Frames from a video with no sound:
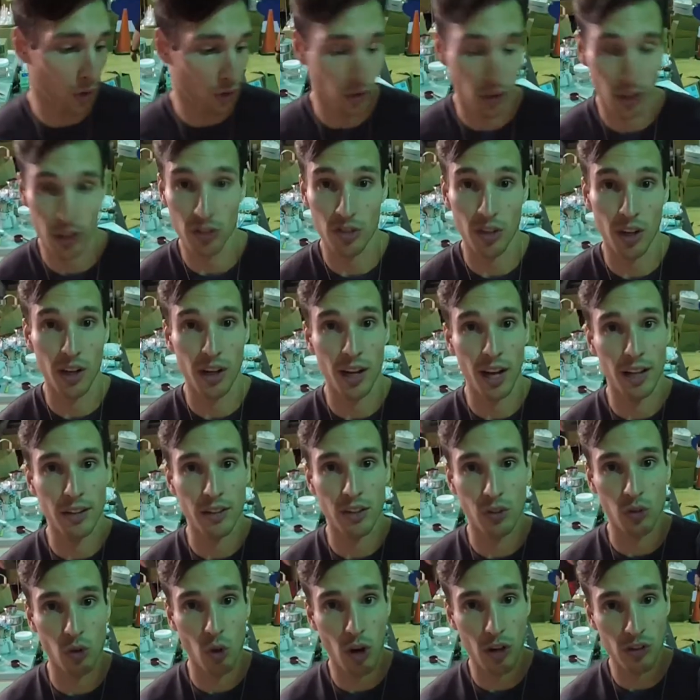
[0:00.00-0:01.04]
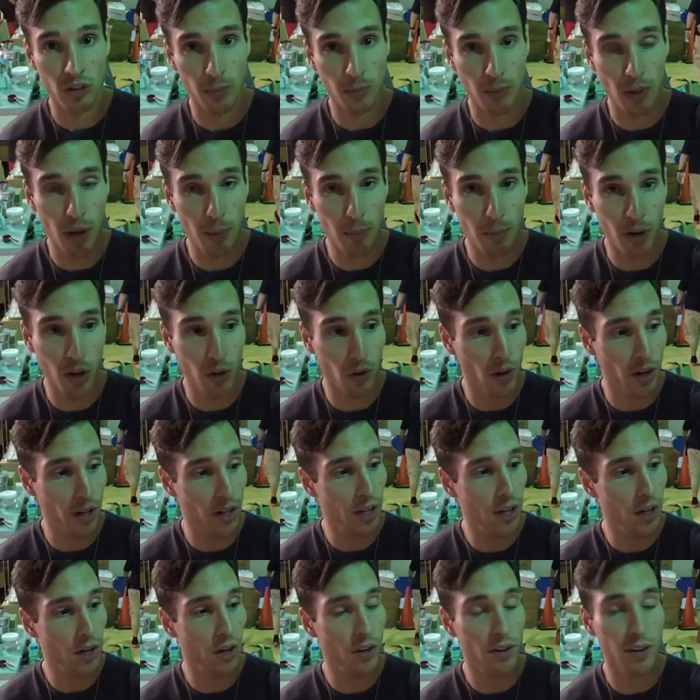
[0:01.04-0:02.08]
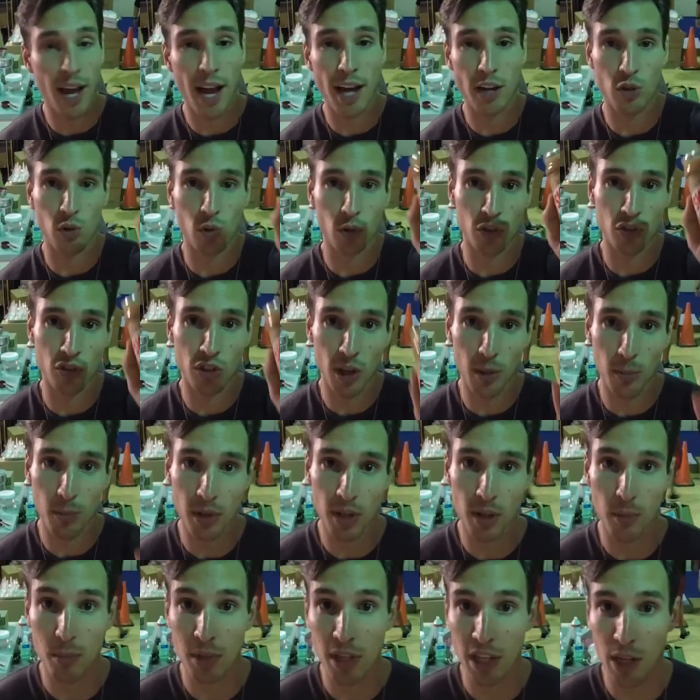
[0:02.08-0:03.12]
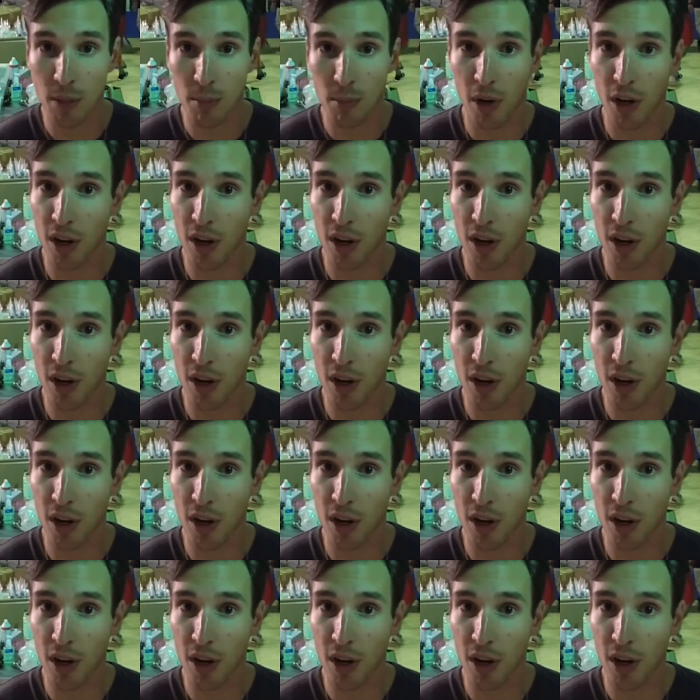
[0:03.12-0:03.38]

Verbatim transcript: So like I said, got this awesome nut butter right here, natural Skippy peanut